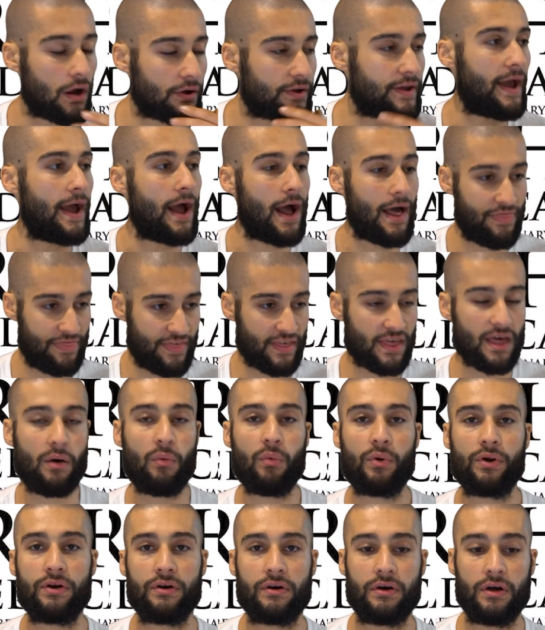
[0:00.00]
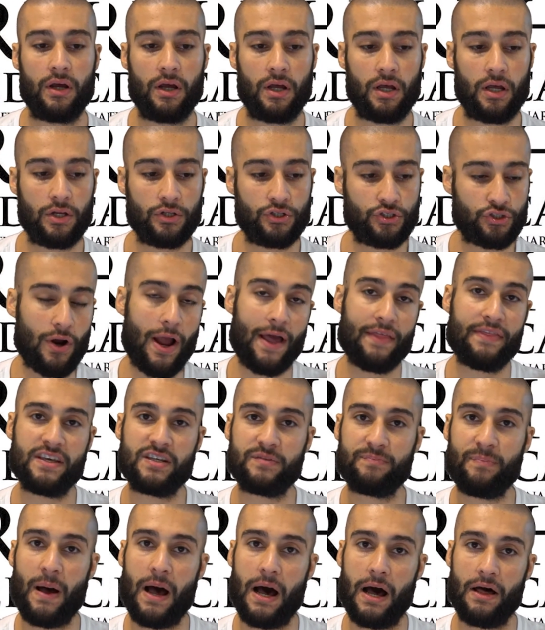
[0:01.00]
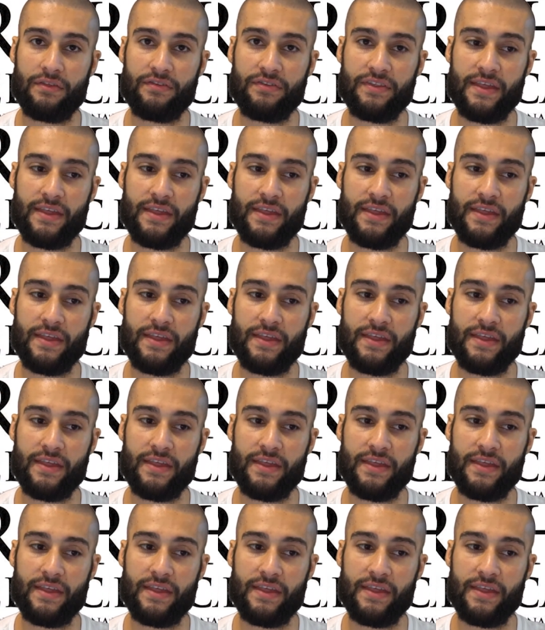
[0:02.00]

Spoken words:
okay, I think I want to try this path